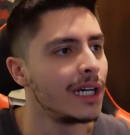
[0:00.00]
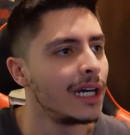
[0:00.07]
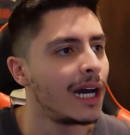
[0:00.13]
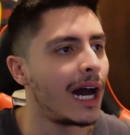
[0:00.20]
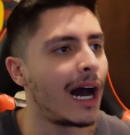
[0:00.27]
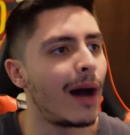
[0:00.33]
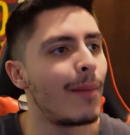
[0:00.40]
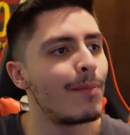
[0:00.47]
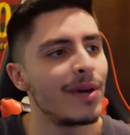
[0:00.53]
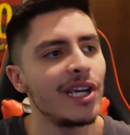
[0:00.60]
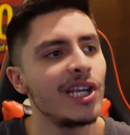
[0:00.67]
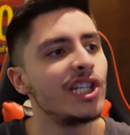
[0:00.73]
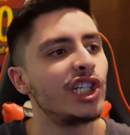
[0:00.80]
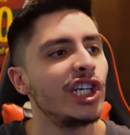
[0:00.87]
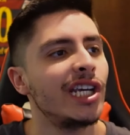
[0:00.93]

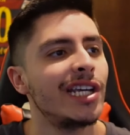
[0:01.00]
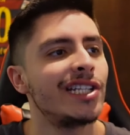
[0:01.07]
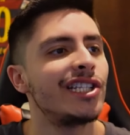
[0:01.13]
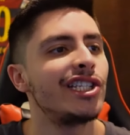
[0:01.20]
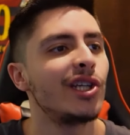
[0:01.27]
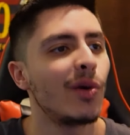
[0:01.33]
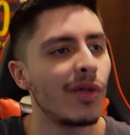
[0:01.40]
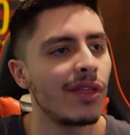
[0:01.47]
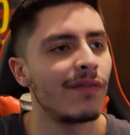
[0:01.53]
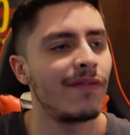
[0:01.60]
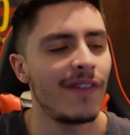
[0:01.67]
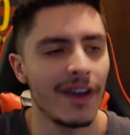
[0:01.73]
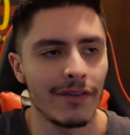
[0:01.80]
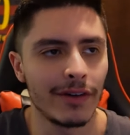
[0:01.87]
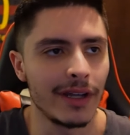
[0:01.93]
PSG is still the
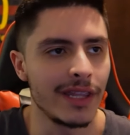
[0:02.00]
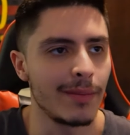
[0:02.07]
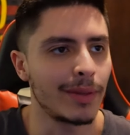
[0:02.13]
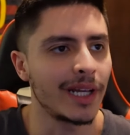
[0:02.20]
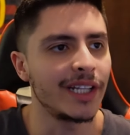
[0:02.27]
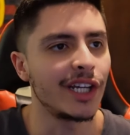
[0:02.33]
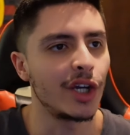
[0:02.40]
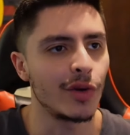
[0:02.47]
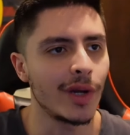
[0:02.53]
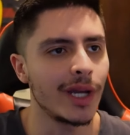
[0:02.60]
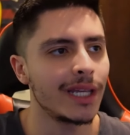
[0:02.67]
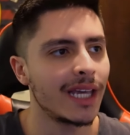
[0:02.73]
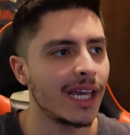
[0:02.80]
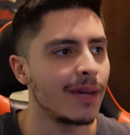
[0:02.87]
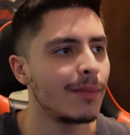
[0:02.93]
favorite. They played a great
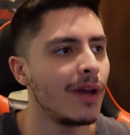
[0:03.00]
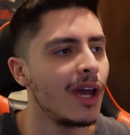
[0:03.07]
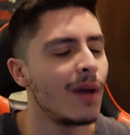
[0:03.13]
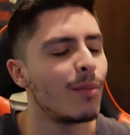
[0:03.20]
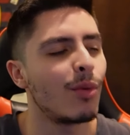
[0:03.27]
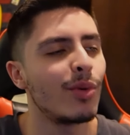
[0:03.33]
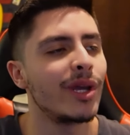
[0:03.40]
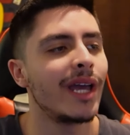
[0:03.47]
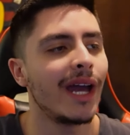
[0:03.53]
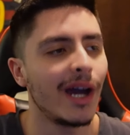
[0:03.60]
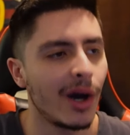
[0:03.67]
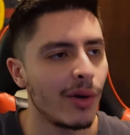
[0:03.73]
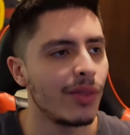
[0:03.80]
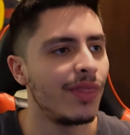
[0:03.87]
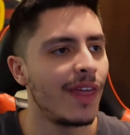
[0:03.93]
game, but we
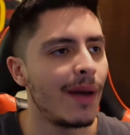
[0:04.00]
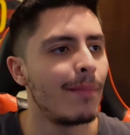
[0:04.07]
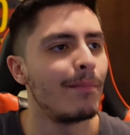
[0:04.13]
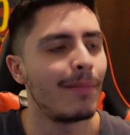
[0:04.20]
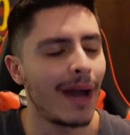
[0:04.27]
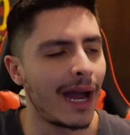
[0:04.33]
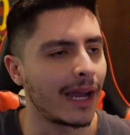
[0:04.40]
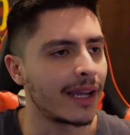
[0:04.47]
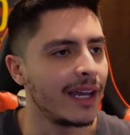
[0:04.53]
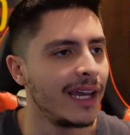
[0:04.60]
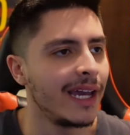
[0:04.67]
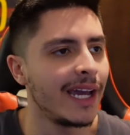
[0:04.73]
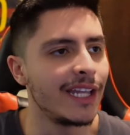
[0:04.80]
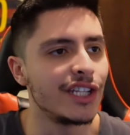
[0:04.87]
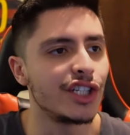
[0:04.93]
held them back.
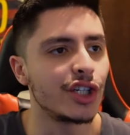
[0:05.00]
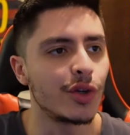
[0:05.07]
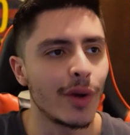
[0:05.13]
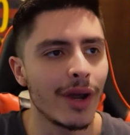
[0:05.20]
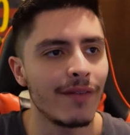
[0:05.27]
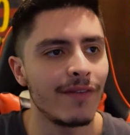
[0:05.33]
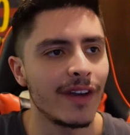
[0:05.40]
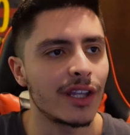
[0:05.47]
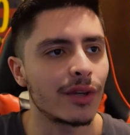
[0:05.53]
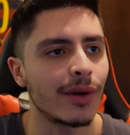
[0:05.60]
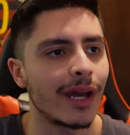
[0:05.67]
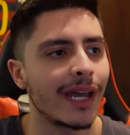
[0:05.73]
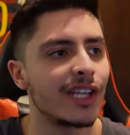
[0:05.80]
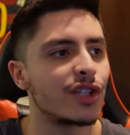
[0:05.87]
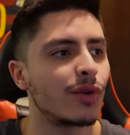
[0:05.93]
It is a great victory
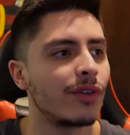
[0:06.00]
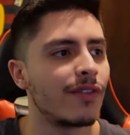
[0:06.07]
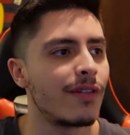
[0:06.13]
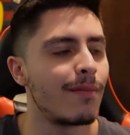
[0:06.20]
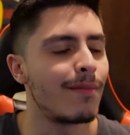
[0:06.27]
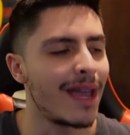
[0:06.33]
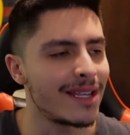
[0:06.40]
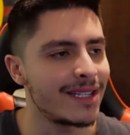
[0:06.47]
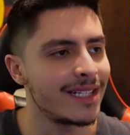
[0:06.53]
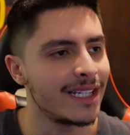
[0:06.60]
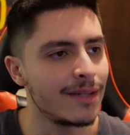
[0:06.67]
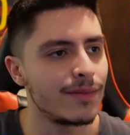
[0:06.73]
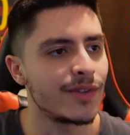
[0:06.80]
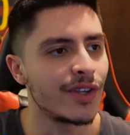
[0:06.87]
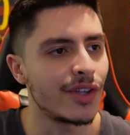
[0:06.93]
against one of the best
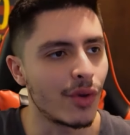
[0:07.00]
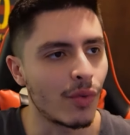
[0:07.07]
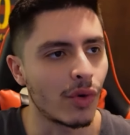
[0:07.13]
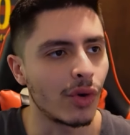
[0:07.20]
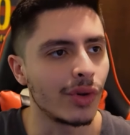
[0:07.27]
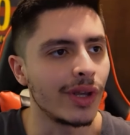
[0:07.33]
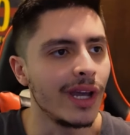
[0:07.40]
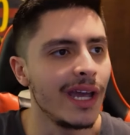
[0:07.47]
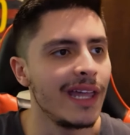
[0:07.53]
teams in the world.